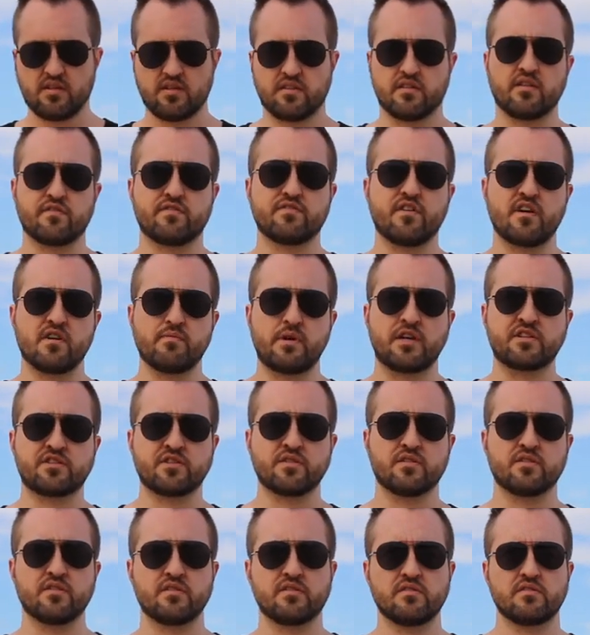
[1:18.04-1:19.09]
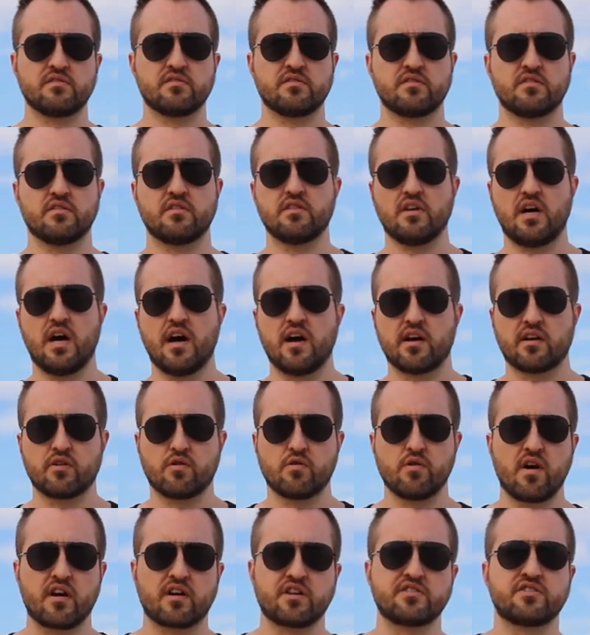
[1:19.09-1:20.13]
the fundamental uh,
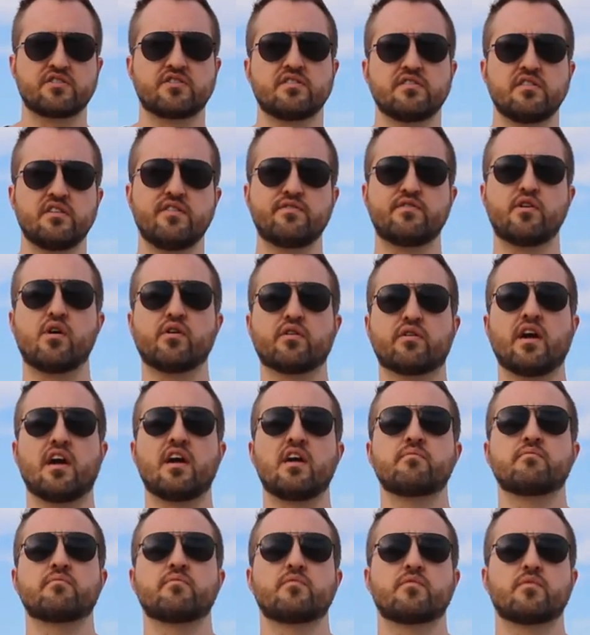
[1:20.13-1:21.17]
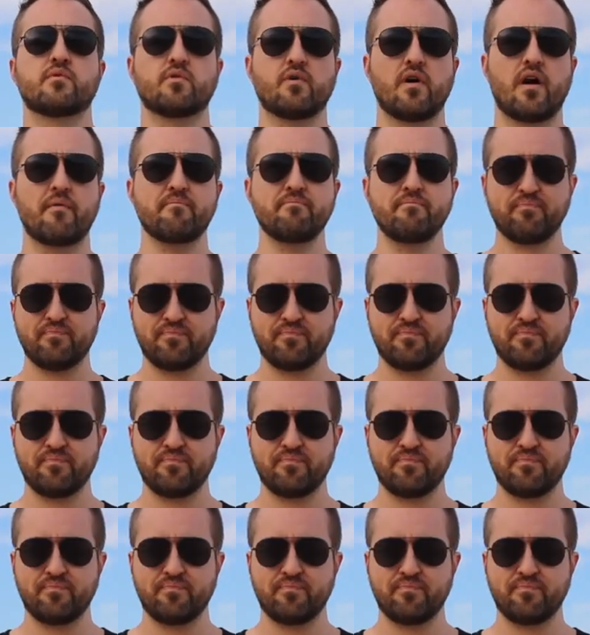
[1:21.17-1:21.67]
crux of all game, okay?